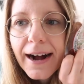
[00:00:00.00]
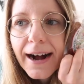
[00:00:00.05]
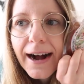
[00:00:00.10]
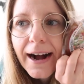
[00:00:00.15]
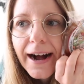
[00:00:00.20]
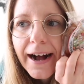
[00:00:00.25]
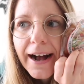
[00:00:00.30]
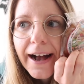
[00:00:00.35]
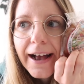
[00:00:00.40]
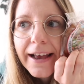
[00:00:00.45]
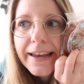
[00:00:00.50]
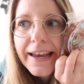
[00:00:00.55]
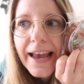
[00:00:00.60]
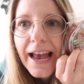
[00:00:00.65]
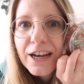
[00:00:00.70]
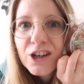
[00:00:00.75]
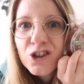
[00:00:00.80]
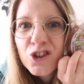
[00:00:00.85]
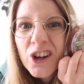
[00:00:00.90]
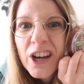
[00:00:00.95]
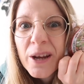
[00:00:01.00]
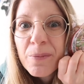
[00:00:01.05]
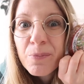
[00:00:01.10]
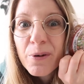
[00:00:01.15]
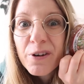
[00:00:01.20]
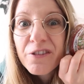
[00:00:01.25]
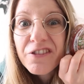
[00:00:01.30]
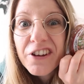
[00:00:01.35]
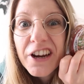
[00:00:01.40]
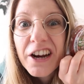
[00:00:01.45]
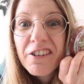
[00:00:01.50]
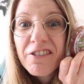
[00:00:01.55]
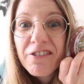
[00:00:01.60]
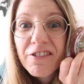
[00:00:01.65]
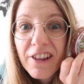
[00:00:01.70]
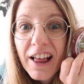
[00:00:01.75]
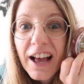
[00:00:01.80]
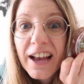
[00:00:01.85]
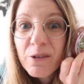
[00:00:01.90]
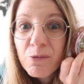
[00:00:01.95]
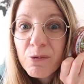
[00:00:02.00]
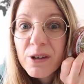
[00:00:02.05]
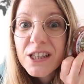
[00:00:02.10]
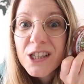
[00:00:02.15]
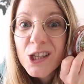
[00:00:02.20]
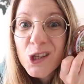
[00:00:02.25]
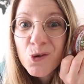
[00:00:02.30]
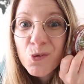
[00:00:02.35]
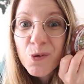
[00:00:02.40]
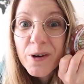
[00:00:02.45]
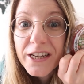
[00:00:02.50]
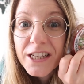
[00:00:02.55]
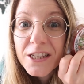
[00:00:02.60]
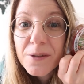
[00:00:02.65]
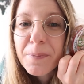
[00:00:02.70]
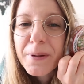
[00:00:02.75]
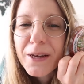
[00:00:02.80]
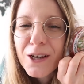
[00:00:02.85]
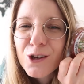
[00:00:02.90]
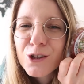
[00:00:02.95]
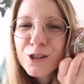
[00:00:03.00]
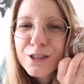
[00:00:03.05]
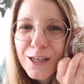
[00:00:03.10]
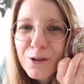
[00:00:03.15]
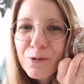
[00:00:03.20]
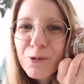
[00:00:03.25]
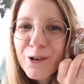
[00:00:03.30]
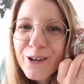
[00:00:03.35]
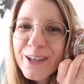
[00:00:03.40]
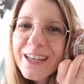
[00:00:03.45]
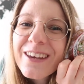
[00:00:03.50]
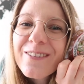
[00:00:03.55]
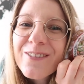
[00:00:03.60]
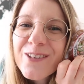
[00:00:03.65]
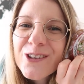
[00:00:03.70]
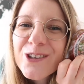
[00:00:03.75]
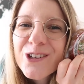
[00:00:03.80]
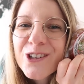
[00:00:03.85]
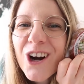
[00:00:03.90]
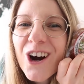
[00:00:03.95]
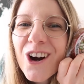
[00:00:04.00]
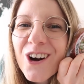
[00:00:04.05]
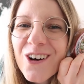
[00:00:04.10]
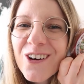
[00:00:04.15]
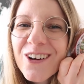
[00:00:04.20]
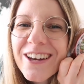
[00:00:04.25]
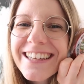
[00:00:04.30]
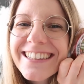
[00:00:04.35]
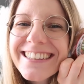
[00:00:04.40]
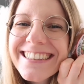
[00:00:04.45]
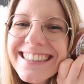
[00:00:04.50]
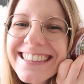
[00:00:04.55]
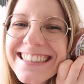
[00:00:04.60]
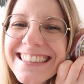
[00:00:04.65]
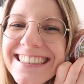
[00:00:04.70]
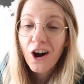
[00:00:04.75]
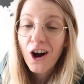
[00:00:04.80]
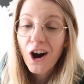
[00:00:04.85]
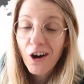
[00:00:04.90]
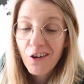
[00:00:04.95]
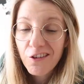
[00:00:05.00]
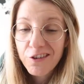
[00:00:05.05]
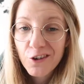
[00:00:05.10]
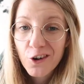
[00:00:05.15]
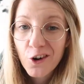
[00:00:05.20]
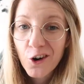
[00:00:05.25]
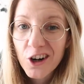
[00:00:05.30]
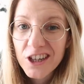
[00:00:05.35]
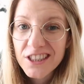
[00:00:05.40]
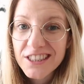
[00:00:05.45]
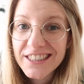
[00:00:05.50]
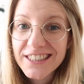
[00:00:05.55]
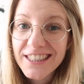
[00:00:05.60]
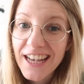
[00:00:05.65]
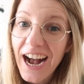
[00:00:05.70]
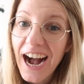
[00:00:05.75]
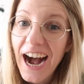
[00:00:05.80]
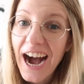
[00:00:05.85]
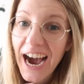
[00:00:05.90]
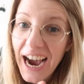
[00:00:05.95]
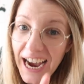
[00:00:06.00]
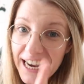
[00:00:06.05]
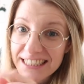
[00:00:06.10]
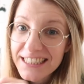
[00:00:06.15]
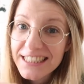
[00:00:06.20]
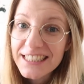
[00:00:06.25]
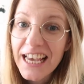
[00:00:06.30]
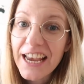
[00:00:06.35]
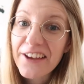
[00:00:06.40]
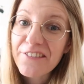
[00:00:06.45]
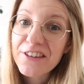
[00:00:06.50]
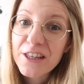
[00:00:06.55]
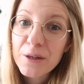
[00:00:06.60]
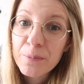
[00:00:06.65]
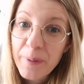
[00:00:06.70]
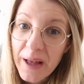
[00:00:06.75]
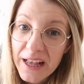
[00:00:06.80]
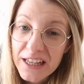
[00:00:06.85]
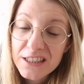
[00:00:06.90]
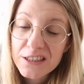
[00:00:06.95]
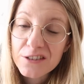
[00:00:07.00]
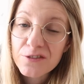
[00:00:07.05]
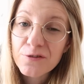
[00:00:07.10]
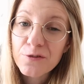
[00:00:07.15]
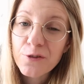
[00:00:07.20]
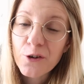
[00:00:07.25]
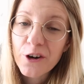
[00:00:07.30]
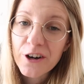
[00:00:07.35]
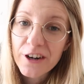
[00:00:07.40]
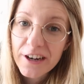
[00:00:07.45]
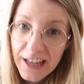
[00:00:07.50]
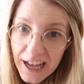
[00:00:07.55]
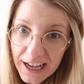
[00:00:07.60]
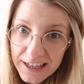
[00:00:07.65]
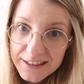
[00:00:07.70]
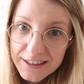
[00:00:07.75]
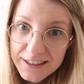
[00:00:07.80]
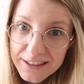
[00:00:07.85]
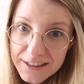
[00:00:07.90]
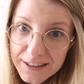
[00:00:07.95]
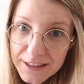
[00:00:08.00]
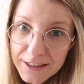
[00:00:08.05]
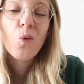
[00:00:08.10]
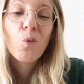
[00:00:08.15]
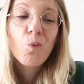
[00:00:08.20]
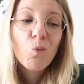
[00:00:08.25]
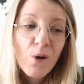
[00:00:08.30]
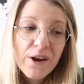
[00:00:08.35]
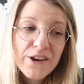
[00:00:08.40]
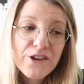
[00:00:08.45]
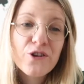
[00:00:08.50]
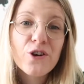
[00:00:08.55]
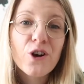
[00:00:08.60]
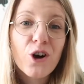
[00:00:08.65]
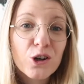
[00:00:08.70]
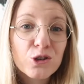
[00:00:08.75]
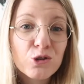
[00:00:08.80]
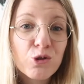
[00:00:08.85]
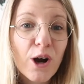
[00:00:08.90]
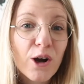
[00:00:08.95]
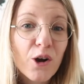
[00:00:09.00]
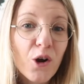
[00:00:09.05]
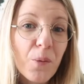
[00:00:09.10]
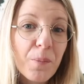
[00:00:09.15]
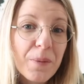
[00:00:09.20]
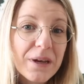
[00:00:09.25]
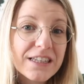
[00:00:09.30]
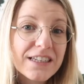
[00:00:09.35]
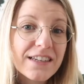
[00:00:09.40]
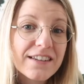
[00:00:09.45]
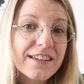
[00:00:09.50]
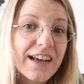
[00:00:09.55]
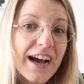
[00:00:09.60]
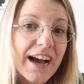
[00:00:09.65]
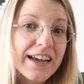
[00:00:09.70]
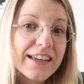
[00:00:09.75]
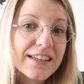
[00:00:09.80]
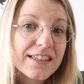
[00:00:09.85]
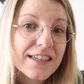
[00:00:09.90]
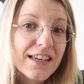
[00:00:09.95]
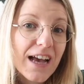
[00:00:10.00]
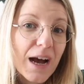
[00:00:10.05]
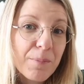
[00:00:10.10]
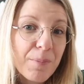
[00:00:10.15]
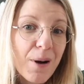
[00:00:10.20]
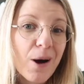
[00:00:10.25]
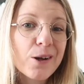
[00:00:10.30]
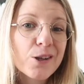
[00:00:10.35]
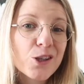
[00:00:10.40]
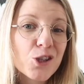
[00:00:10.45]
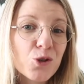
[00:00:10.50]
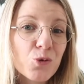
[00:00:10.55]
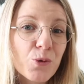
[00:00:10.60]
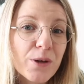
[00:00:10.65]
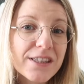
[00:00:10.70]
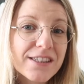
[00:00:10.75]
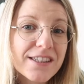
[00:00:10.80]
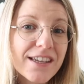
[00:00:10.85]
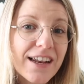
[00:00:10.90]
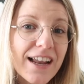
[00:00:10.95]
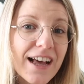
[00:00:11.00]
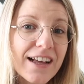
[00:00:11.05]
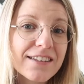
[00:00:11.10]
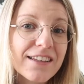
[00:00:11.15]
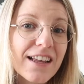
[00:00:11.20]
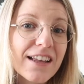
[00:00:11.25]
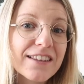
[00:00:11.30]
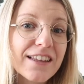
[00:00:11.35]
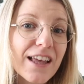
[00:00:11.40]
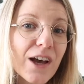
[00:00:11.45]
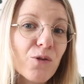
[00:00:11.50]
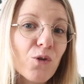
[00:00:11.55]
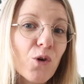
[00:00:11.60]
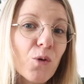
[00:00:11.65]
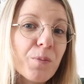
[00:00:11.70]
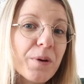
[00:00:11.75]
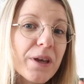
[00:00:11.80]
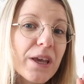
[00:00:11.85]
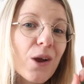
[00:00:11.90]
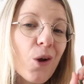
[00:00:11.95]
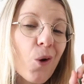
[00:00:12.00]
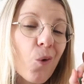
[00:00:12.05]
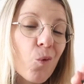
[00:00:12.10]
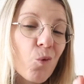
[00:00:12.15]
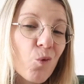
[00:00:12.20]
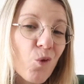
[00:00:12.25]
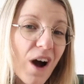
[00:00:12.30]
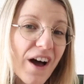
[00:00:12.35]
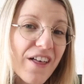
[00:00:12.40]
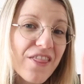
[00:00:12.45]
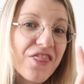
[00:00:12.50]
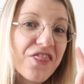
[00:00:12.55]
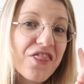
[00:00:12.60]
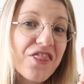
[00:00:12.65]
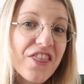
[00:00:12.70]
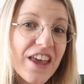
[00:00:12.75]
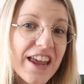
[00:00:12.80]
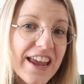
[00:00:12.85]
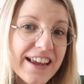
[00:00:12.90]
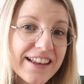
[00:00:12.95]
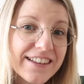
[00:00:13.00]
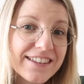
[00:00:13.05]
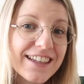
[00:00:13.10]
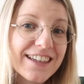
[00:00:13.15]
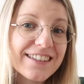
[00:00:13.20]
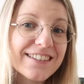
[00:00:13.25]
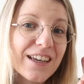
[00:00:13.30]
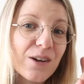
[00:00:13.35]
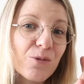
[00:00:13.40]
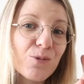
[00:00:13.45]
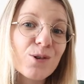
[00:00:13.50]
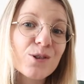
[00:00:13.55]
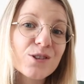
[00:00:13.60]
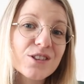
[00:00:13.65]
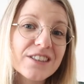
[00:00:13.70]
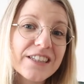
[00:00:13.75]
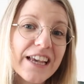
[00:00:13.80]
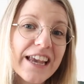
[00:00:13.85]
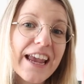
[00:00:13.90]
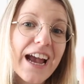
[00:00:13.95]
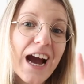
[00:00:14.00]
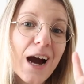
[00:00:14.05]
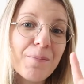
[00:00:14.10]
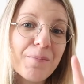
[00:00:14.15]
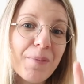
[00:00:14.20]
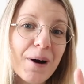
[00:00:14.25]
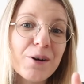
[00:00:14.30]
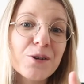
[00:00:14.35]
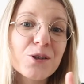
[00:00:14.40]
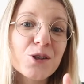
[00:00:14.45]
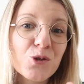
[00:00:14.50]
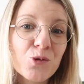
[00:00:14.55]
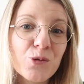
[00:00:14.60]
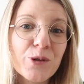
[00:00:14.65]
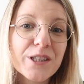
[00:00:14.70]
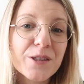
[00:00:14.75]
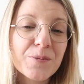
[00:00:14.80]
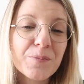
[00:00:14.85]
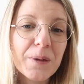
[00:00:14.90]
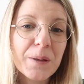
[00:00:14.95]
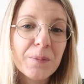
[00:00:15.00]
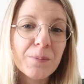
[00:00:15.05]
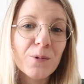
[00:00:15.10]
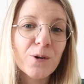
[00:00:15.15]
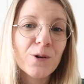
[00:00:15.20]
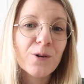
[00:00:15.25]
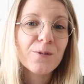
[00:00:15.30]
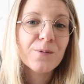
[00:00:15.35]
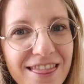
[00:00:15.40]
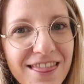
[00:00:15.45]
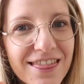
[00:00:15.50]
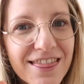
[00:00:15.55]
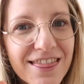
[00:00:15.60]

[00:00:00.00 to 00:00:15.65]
I actually prefer flying with Swiss because they will give you chocolate. Of course, I saved the best for last. When you go to a comedian night about Switzerland, there will be one thing that they will say about Swiss people: